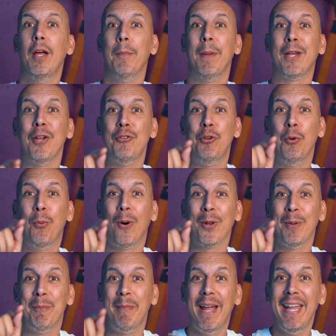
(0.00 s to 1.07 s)
because you want
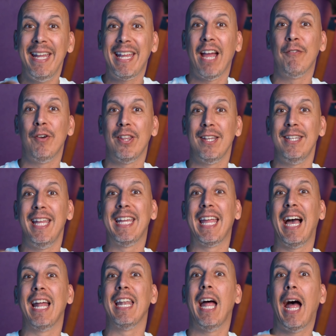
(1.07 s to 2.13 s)
to make everything you
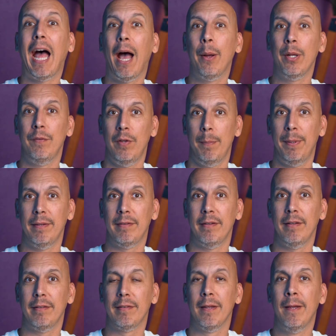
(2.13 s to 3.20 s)
can out of your
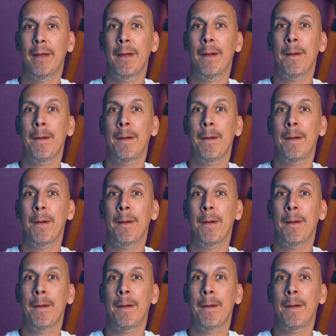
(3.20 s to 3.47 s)
business.